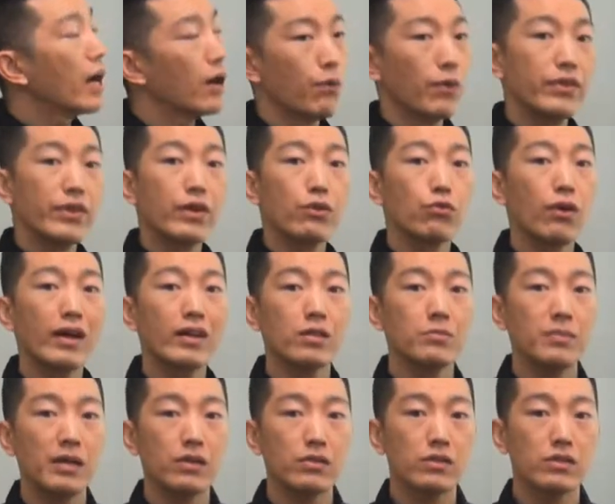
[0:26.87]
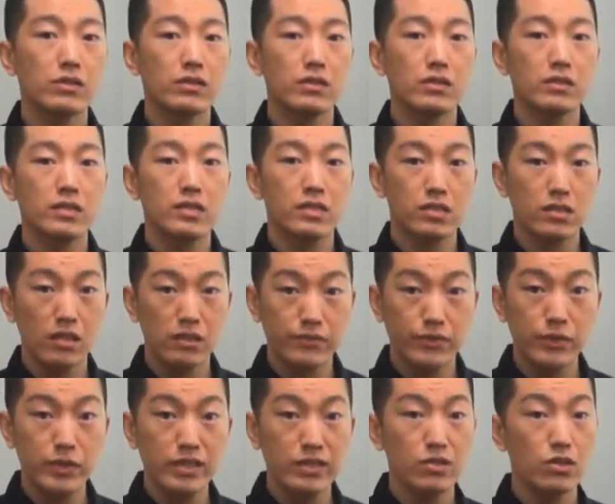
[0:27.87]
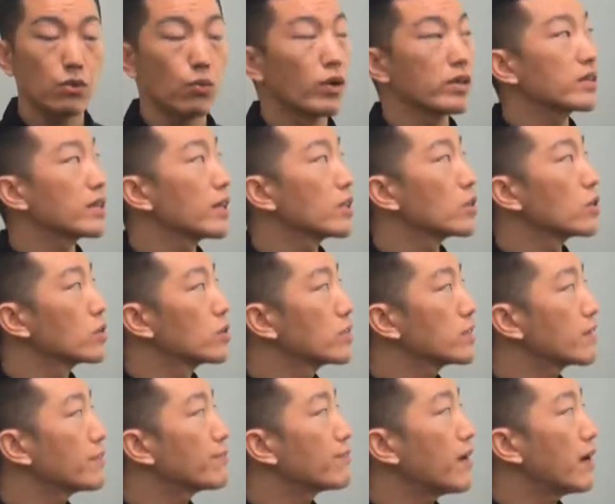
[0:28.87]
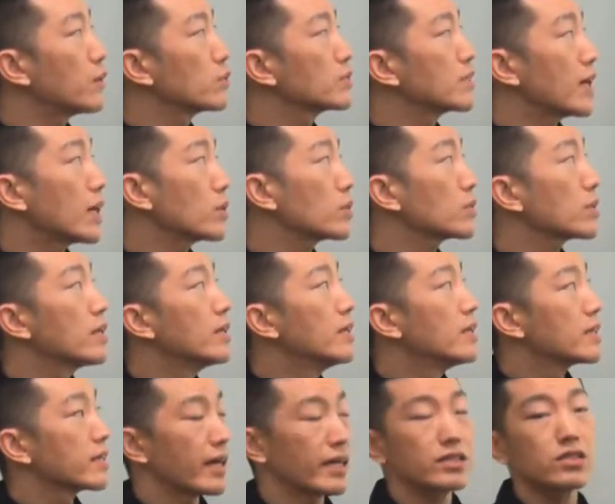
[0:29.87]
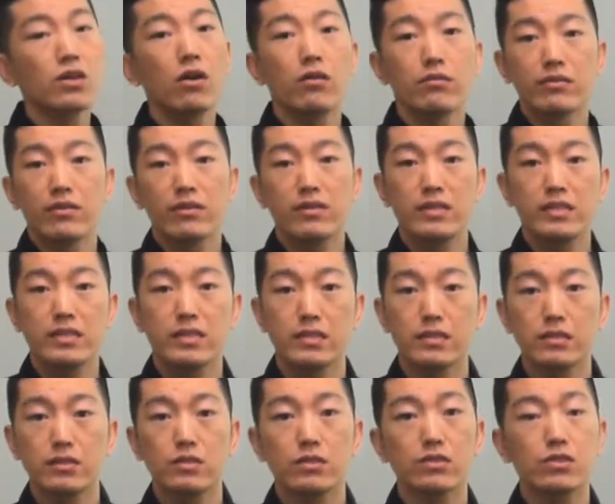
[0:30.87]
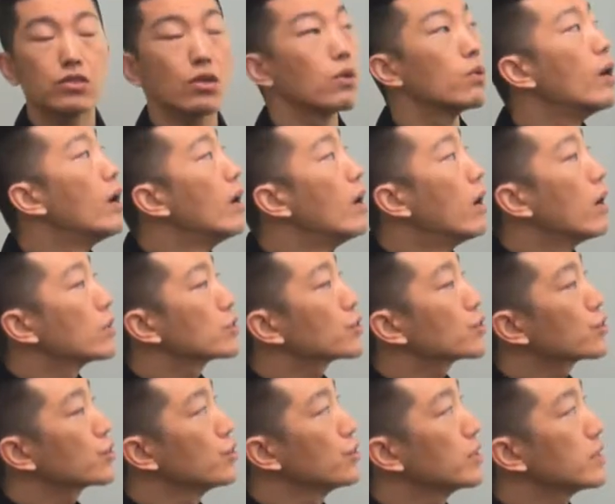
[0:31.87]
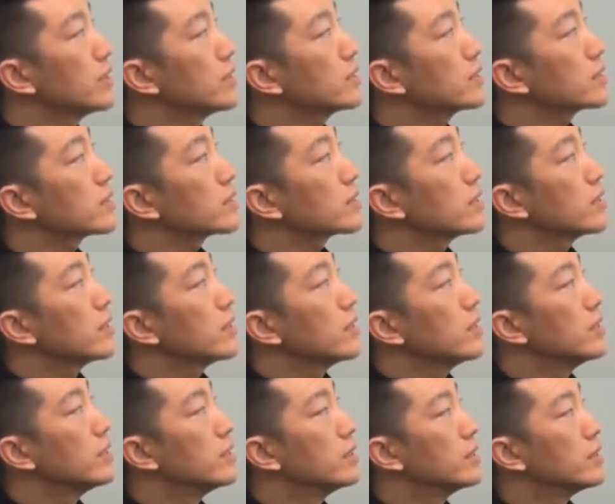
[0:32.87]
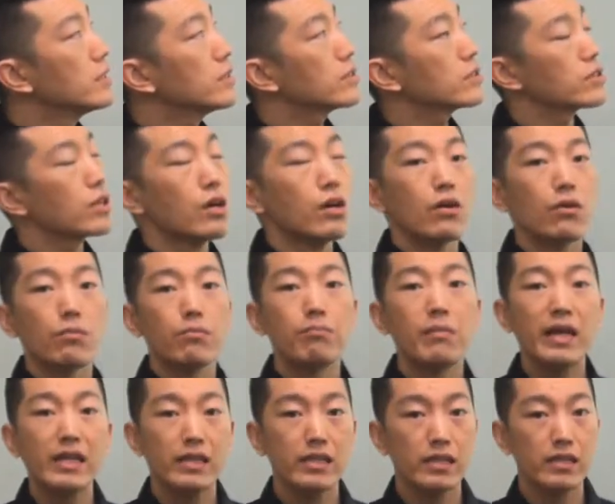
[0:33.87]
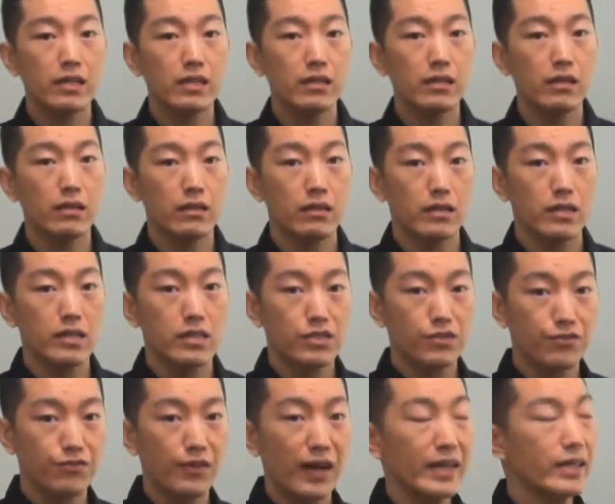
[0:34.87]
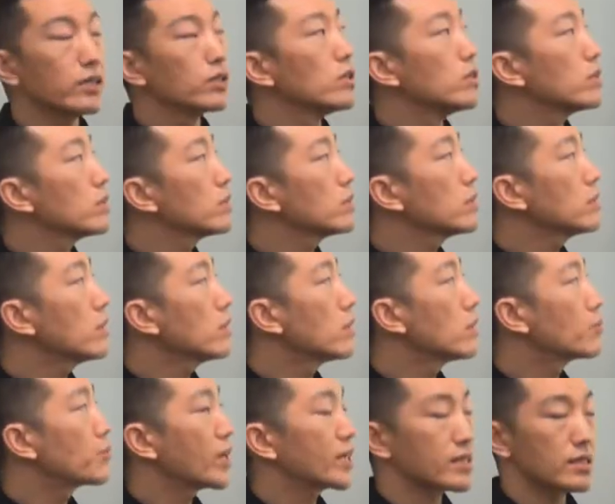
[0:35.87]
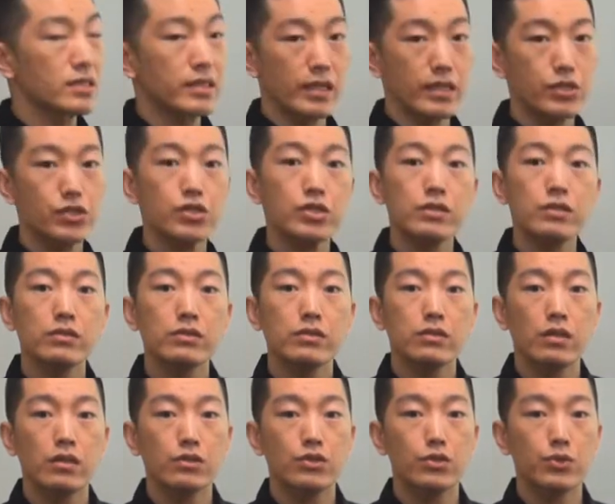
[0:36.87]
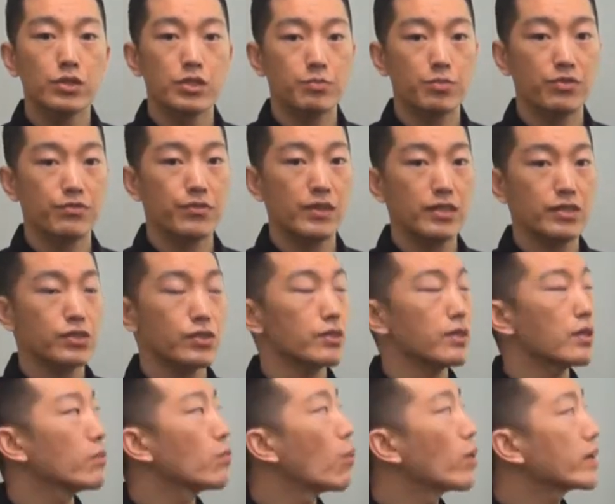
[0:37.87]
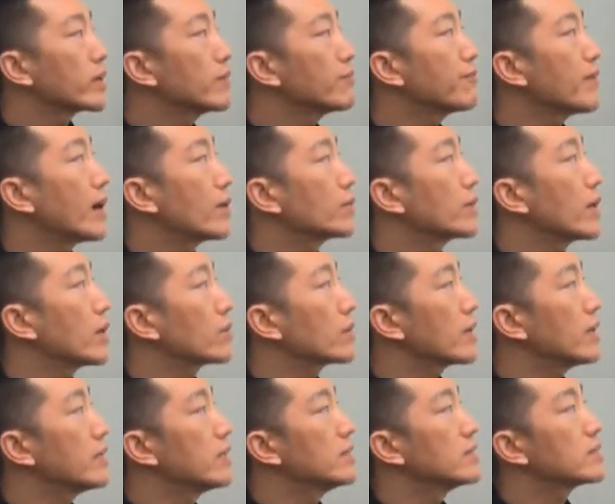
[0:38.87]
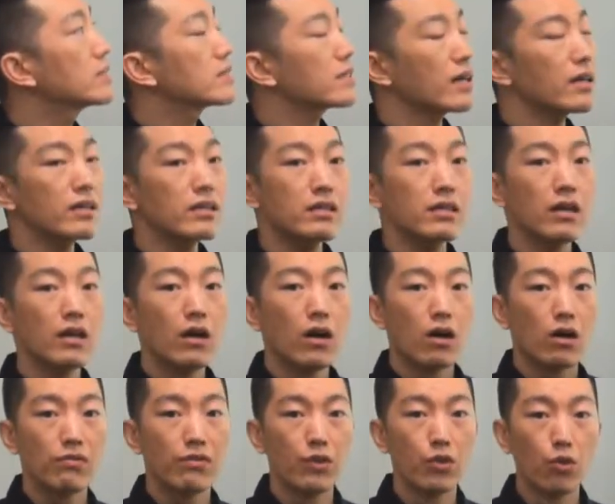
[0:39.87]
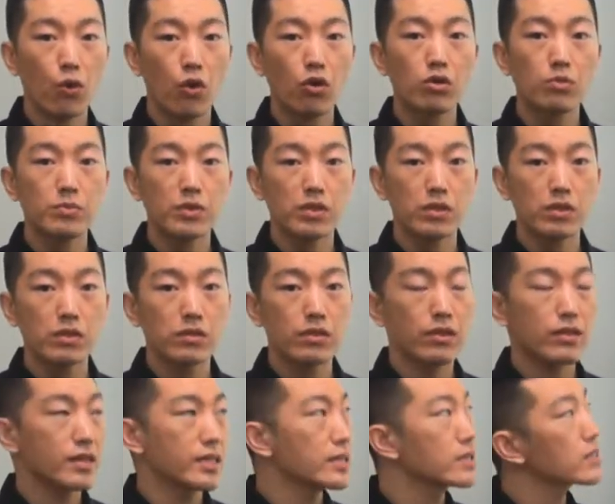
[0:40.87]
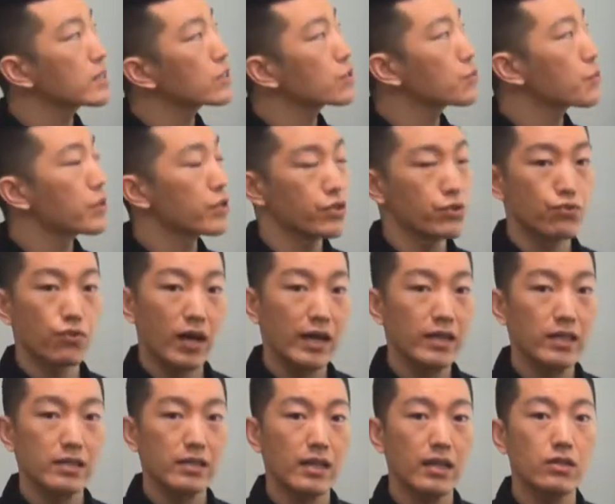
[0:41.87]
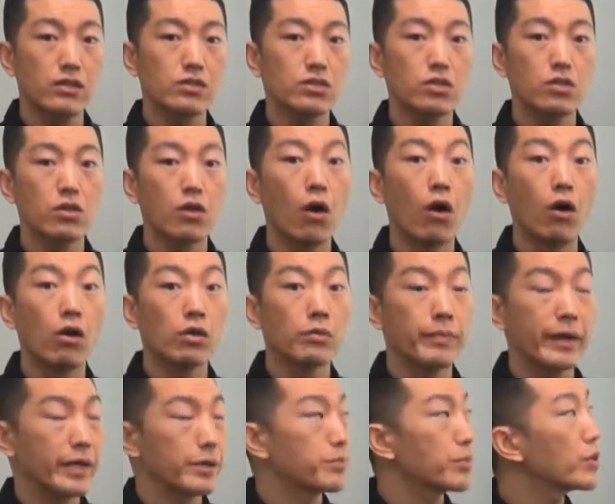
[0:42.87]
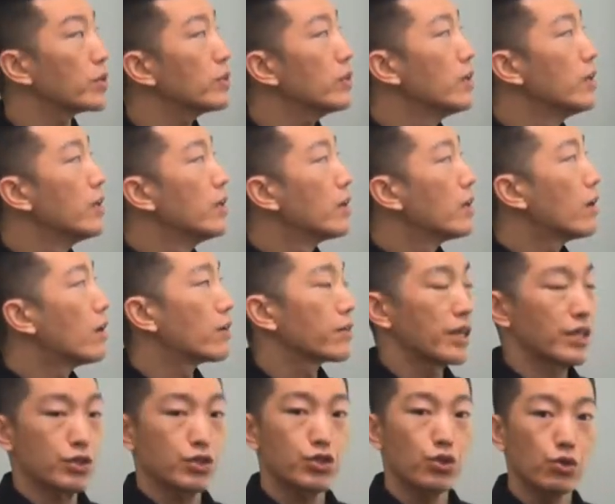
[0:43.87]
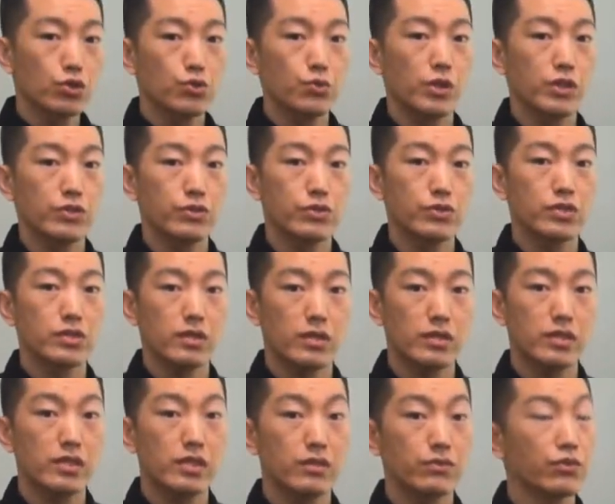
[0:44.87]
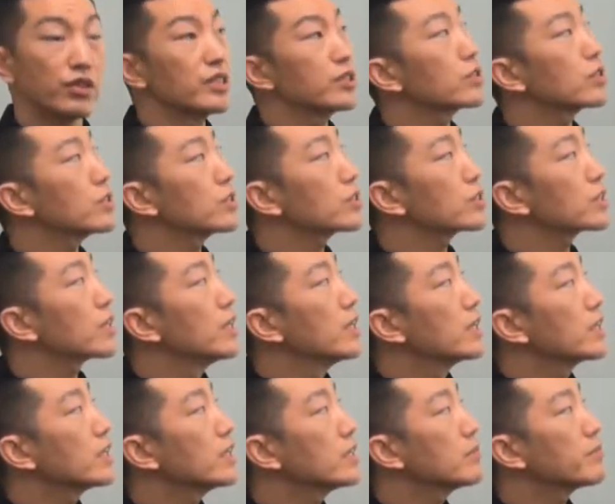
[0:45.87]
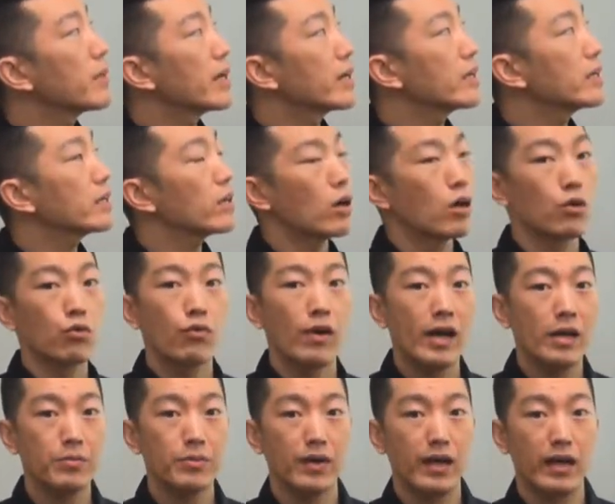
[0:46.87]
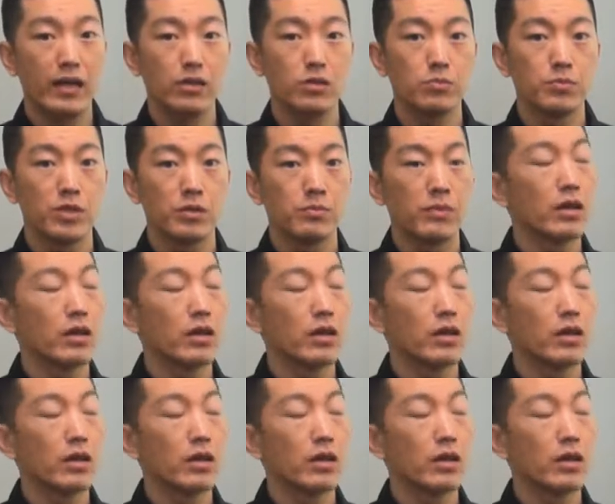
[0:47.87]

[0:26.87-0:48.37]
And when they write about their discoveries or what they learned and found out, that's called a thesis. So a student is making his final presentation to his professor and what he found out. And instead of a normal thesis where you write it down, it's a long paper that shows what you studied and researched, he made a rap album.